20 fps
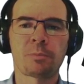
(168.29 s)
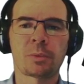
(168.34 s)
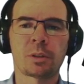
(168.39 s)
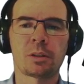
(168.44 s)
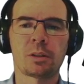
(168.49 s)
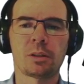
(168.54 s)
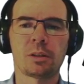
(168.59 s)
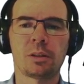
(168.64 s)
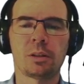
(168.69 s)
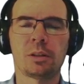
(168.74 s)

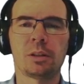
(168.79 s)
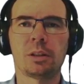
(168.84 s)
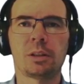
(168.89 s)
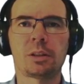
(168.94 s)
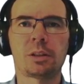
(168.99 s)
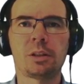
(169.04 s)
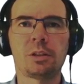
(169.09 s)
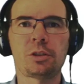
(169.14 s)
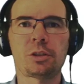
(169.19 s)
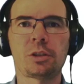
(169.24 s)

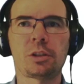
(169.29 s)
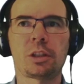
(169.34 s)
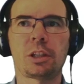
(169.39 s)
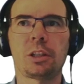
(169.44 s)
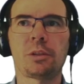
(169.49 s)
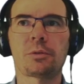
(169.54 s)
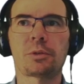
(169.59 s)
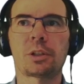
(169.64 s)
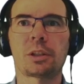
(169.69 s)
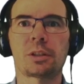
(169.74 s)
essentially
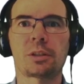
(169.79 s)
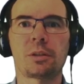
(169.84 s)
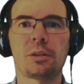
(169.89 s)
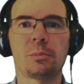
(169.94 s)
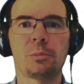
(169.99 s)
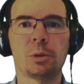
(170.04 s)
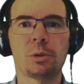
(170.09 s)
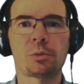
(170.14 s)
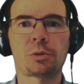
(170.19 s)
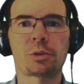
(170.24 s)
gives us the
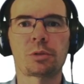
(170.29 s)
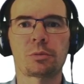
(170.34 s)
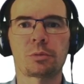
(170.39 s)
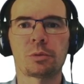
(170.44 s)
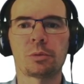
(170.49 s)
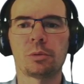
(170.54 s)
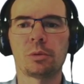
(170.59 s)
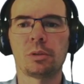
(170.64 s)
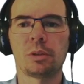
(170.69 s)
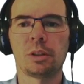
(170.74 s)
motion
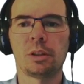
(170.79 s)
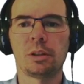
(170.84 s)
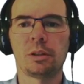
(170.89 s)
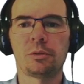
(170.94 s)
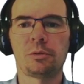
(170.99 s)
rule